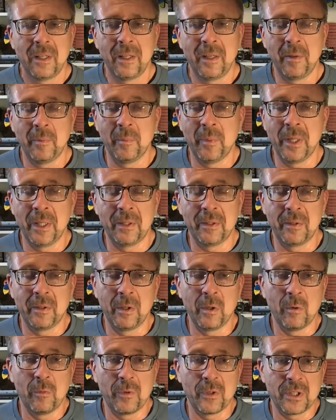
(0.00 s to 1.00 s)
But
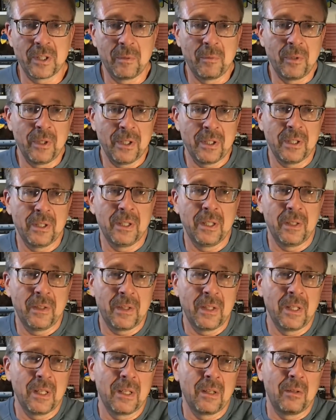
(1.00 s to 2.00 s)
for some reason they
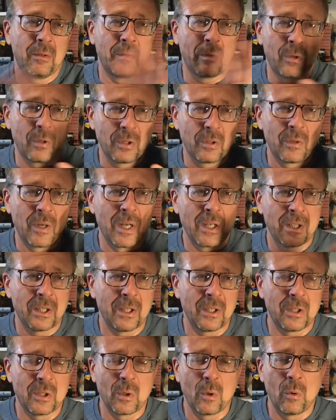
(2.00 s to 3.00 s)
think it's because Russia
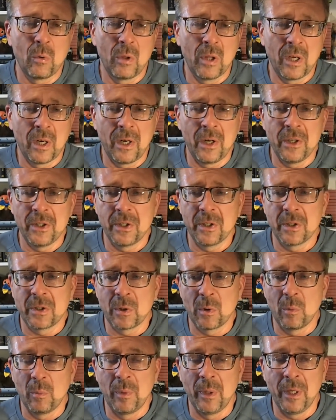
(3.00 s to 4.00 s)
is so large and
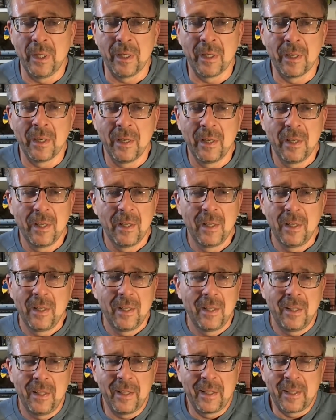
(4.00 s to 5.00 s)
so big.
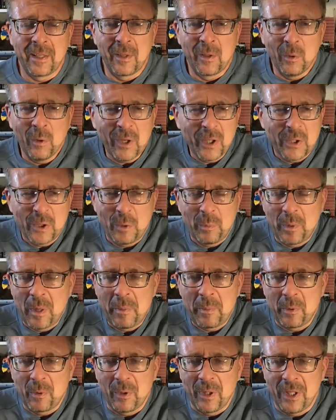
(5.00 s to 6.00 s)
Like, look at your
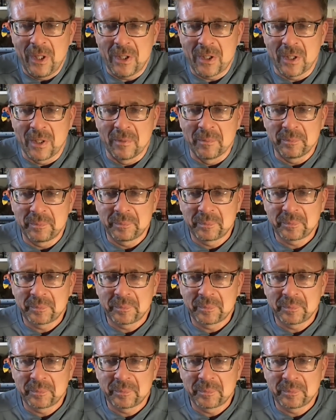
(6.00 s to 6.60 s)
population.